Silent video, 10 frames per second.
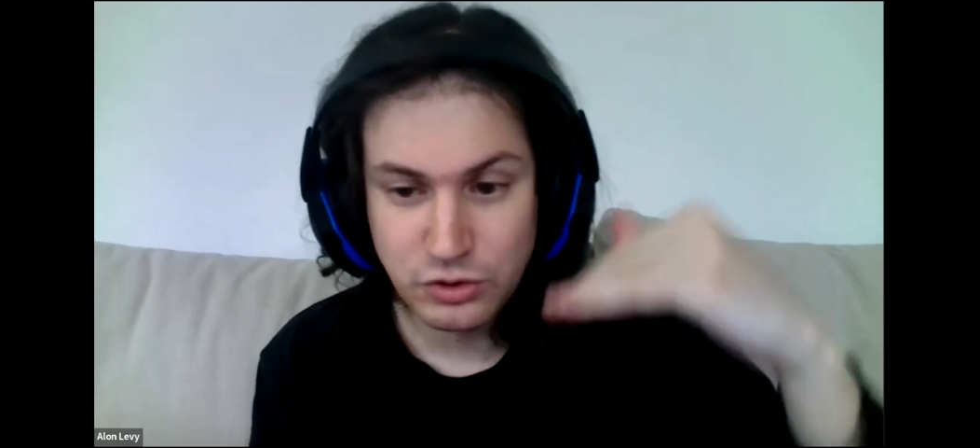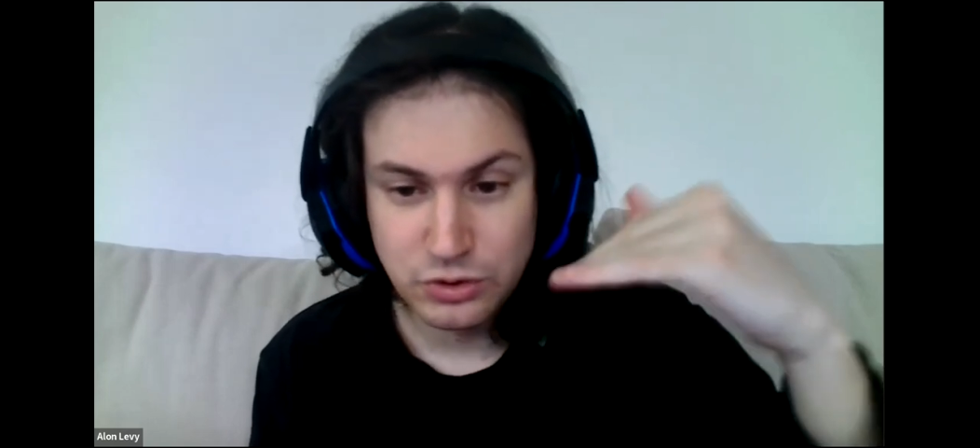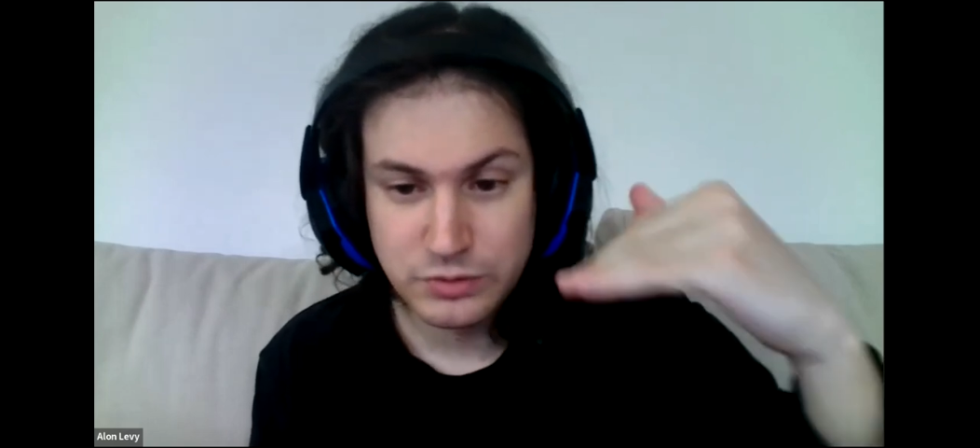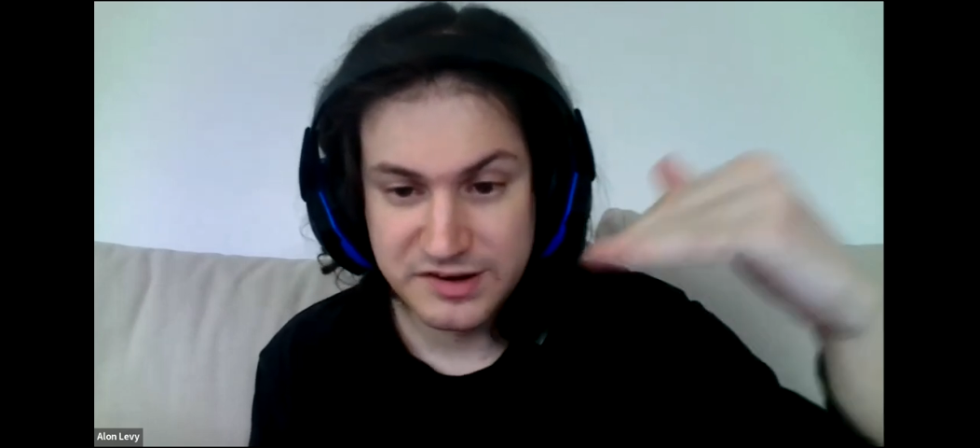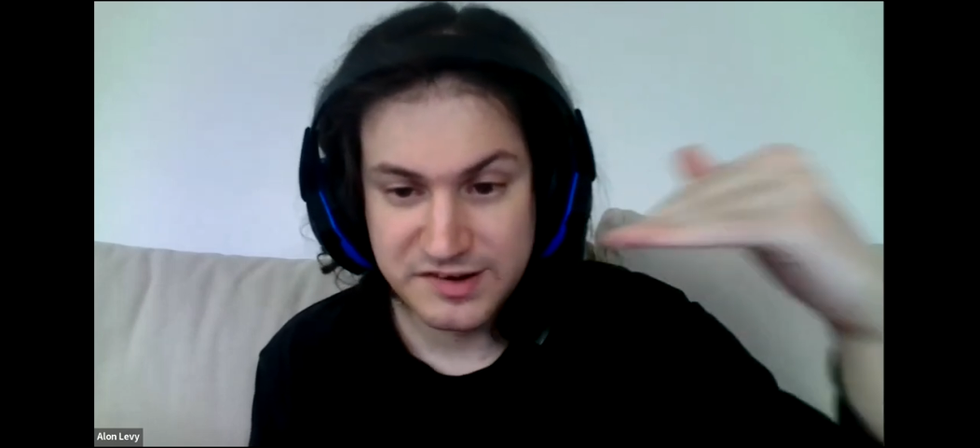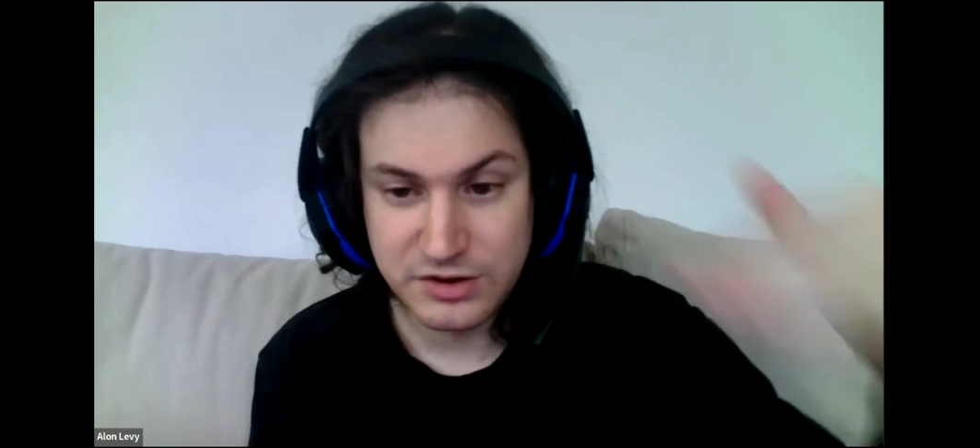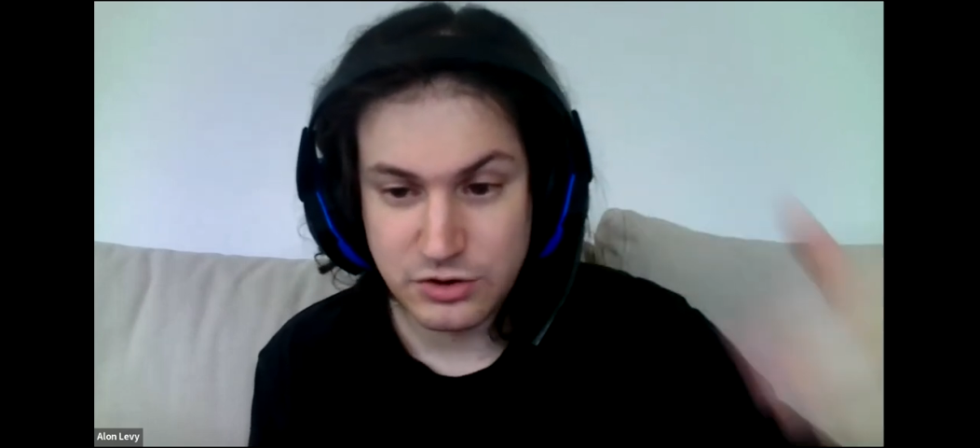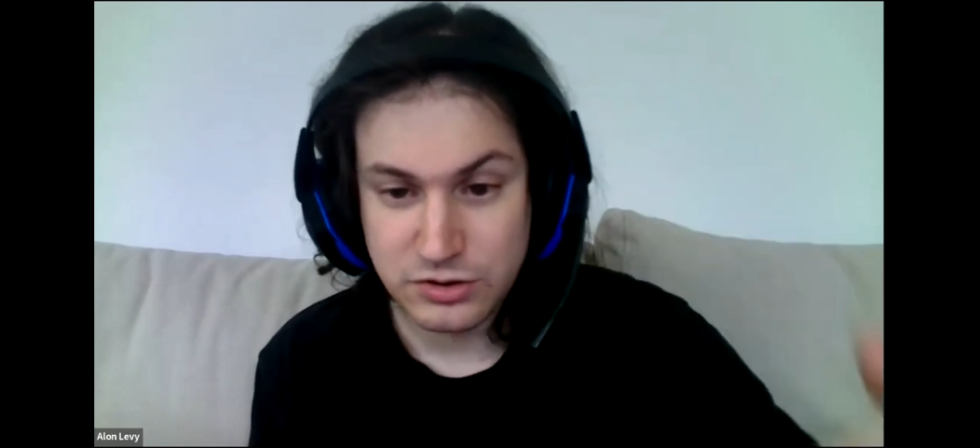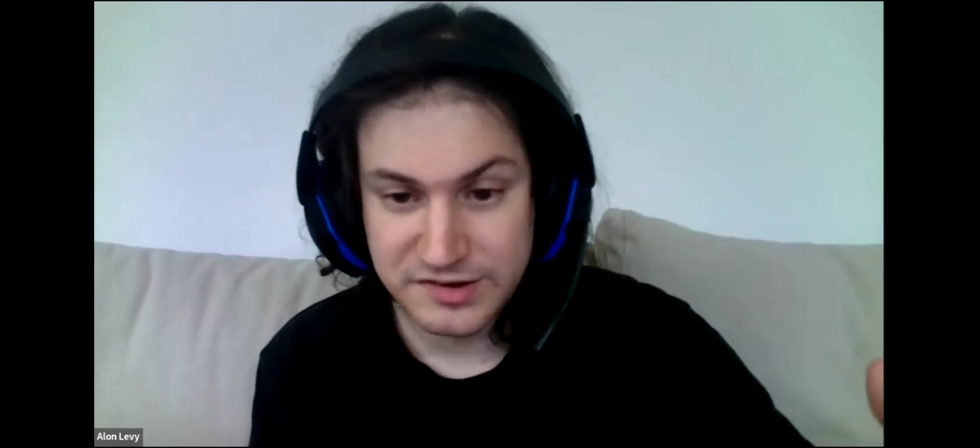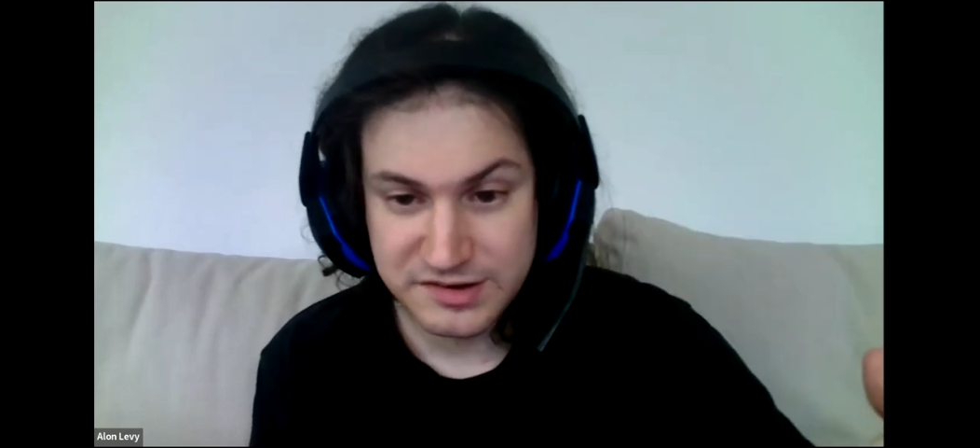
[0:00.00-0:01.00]
already seeing
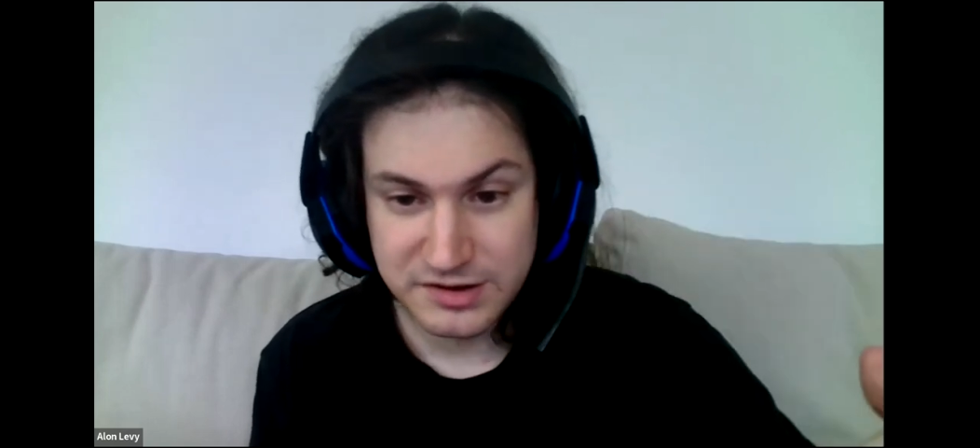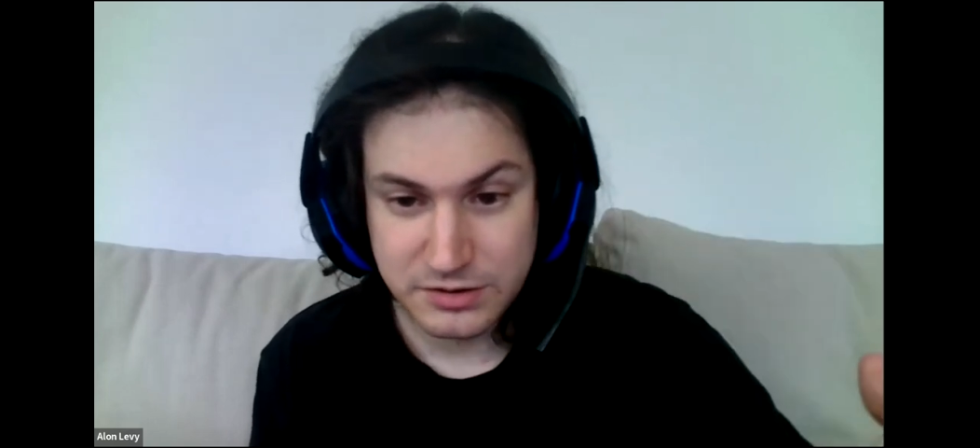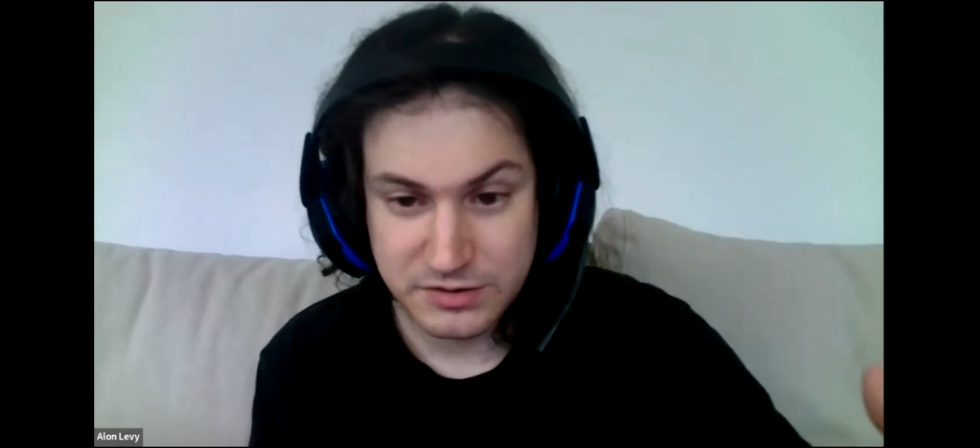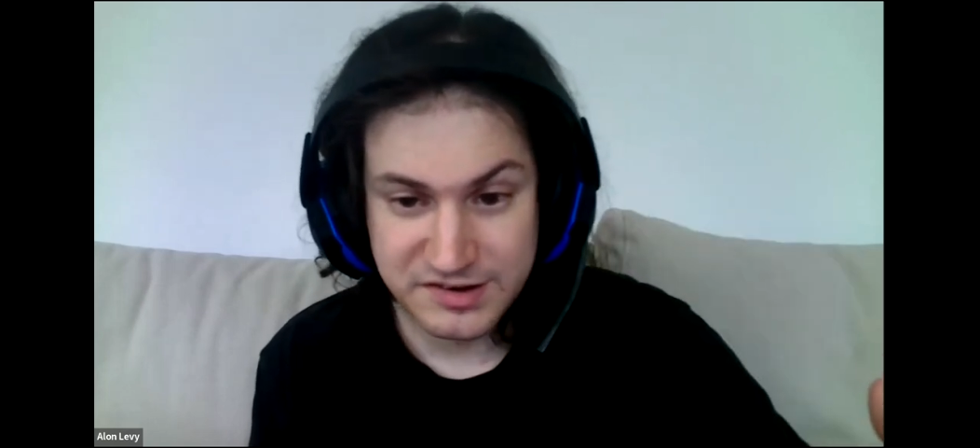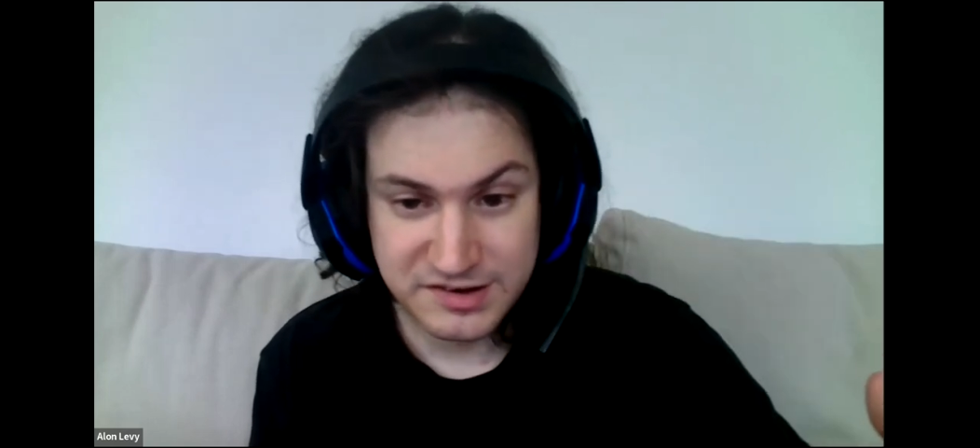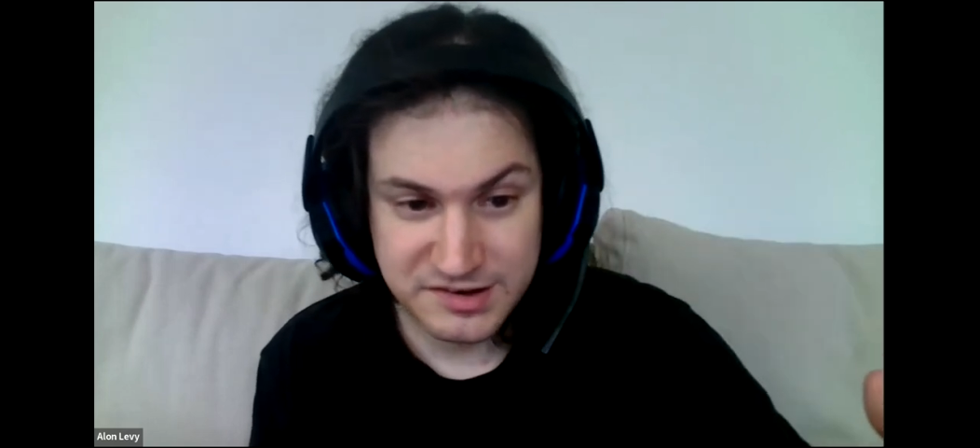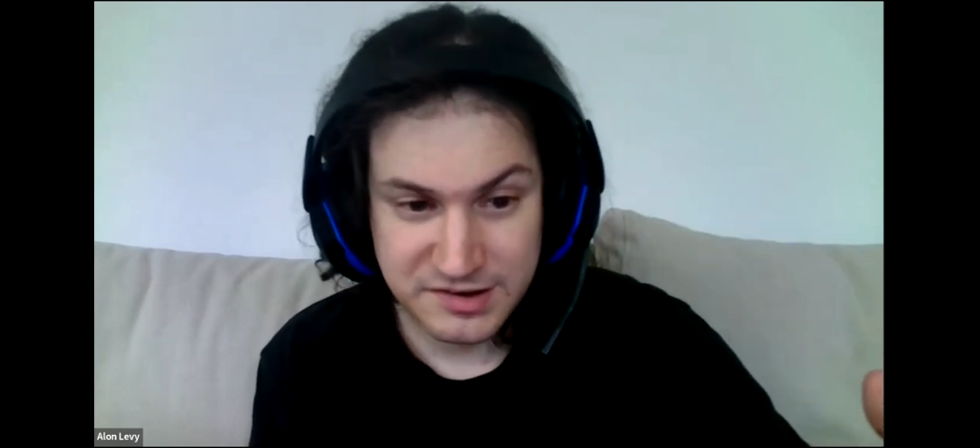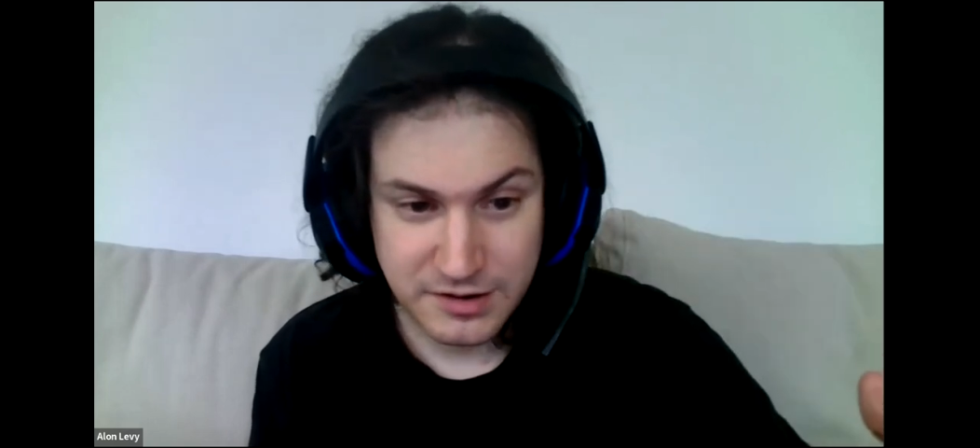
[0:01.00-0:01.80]
cost increases,